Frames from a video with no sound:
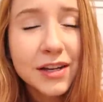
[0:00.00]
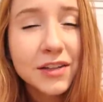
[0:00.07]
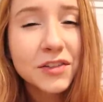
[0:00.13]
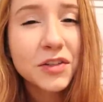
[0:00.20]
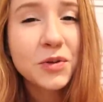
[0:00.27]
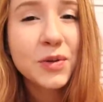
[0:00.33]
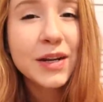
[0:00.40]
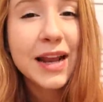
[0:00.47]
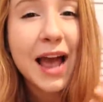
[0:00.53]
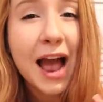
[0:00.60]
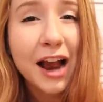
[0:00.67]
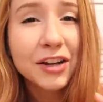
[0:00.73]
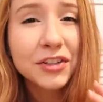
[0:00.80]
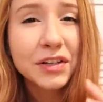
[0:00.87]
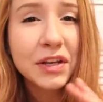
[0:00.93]
So you can
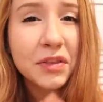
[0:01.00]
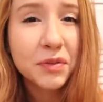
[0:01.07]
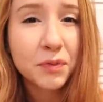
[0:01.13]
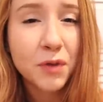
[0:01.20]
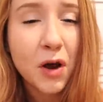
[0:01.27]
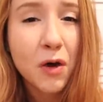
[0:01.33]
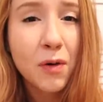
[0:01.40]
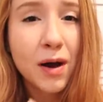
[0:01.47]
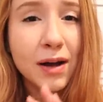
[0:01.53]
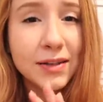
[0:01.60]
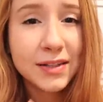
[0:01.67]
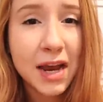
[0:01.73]
actually throw a